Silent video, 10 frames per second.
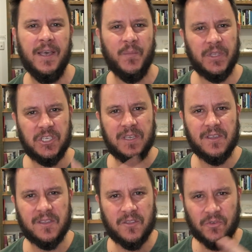but
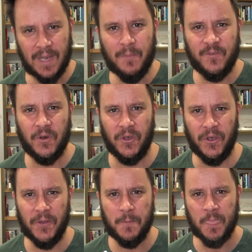Jesus stood up for
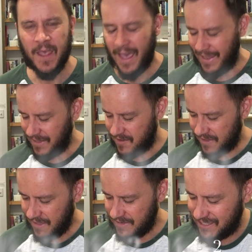her and he
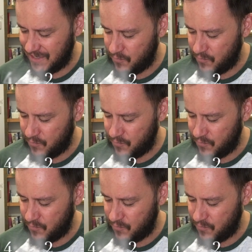said she